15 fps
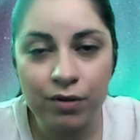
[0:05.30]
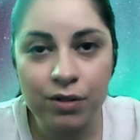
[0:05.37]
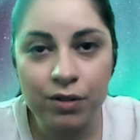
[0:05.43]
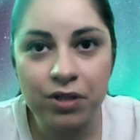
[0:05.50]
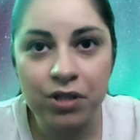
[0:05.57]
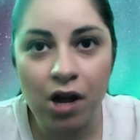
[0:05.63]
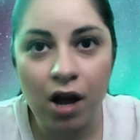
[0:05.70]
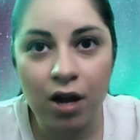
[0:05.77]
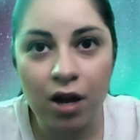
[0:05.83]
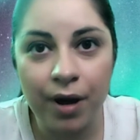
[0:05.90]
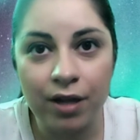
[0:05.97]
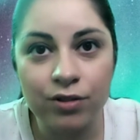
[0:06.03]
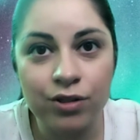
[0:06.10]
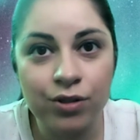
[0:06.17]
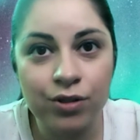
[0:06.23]
is we'll talk
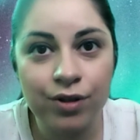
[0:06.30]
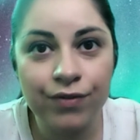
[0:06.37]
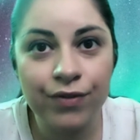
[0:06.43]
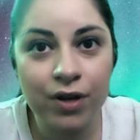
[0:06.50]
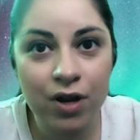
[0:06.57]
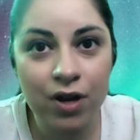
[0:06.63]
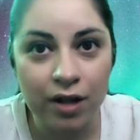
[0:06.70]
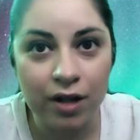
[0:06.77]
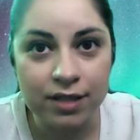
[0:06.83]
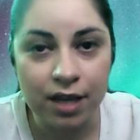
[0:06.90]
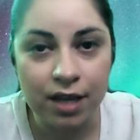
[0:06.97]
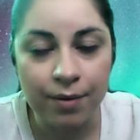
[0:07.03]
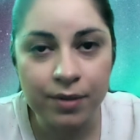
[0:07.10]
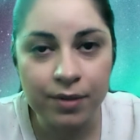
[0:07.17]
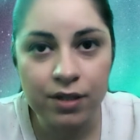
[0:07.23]
about two different
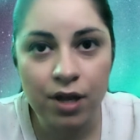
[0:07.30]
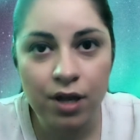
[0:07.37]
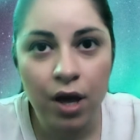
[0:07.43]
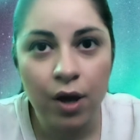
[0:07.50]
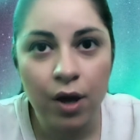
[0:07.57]
concepts,